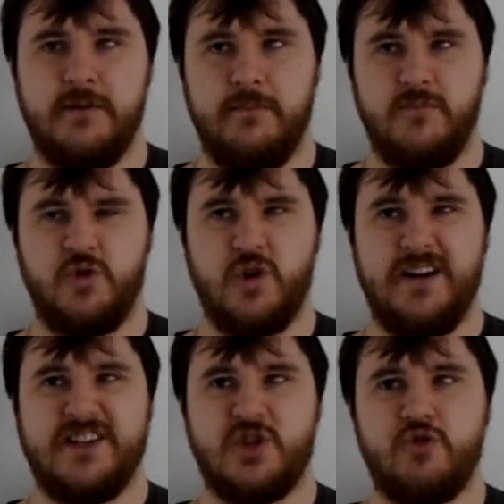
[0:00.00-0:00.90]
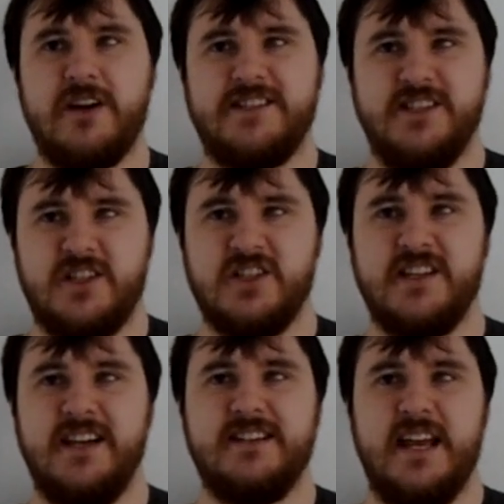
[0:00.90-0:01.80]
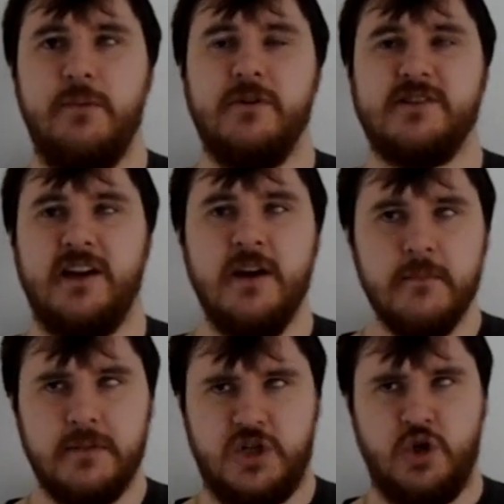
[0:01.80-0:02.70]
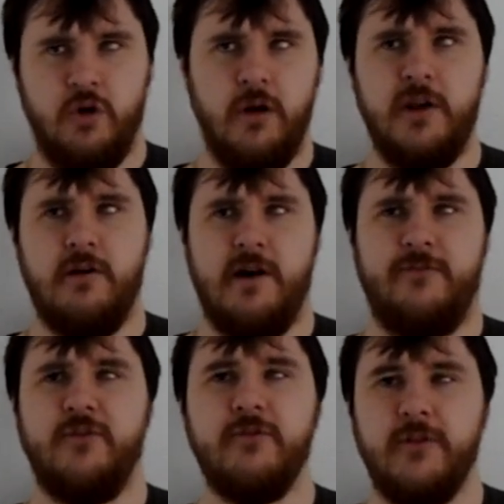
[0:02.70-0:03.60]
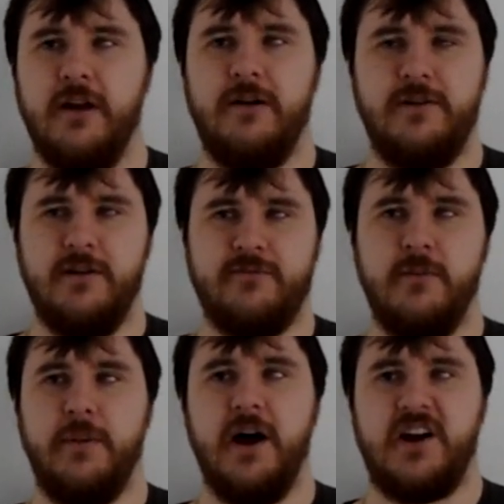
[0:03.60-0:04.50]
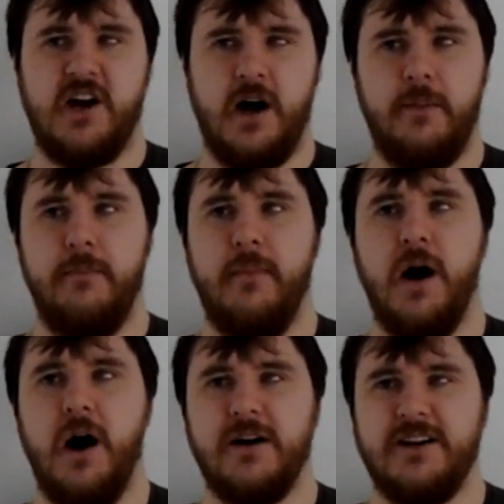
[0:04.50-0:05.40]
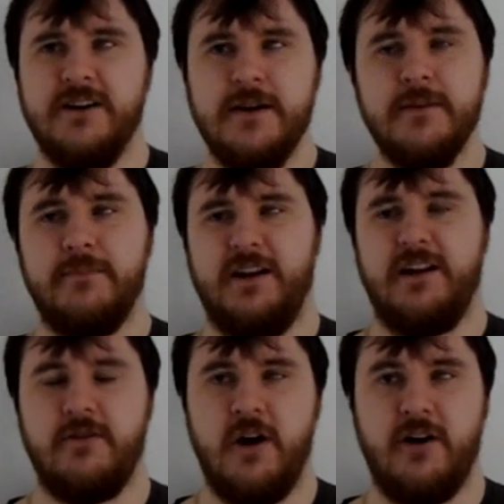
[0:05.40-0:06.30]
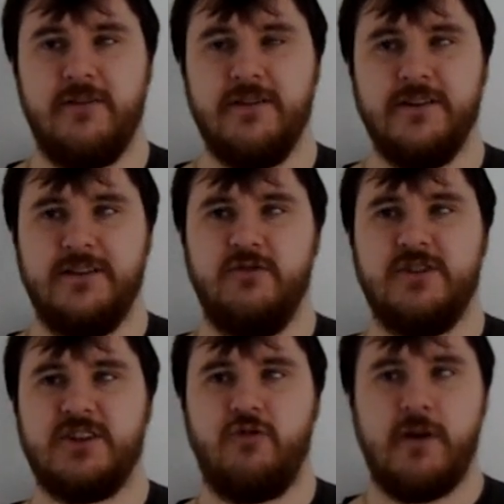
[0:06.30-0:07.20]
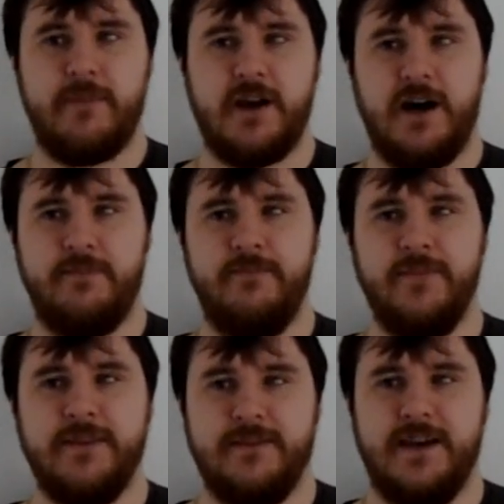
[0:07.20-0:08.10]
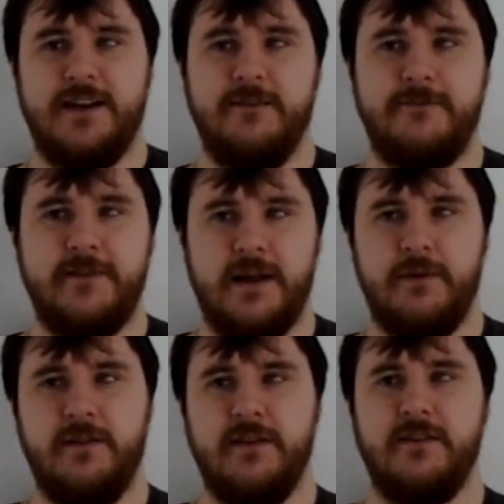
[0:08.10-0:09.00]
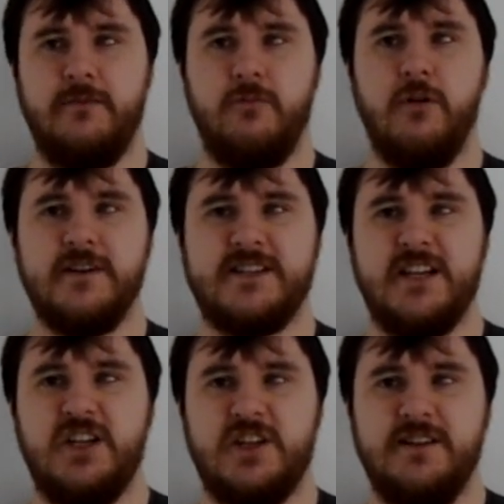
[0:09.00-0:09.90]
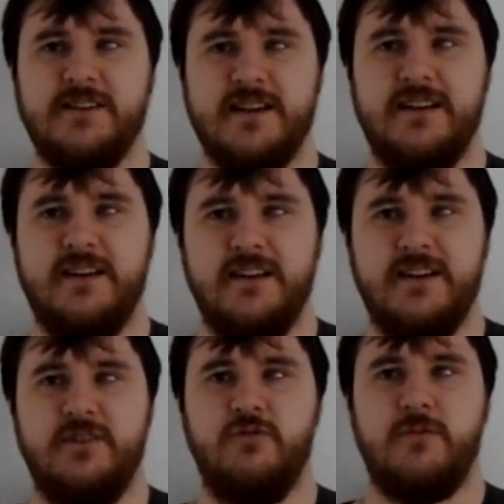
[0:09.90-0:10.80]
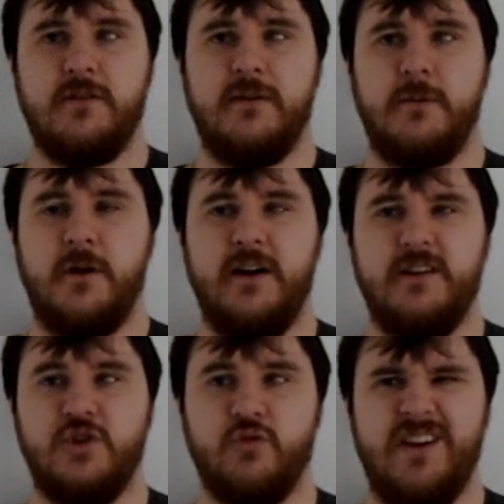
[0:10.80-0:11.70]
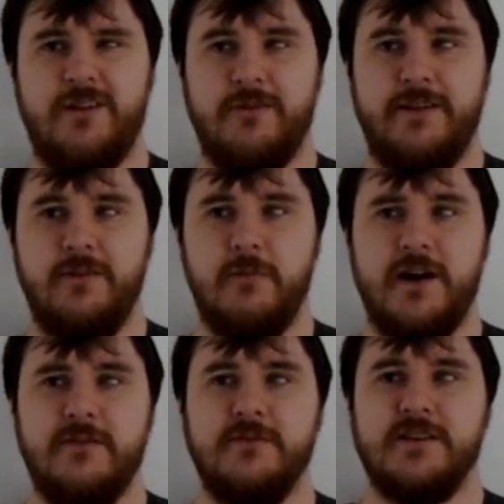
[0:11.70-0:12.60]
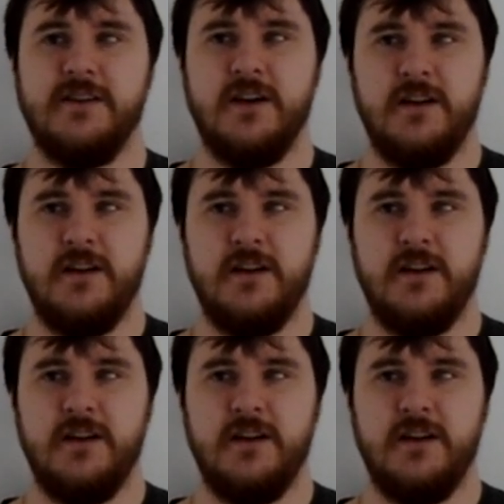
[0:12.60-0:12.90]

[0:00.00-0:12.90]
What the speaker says: I'm trying to stress this just in case anybody's like, but surely you have to buy a cup, Mark. But like, no, you just grab a cup and fill up like the water stations and you kind of drink around the world.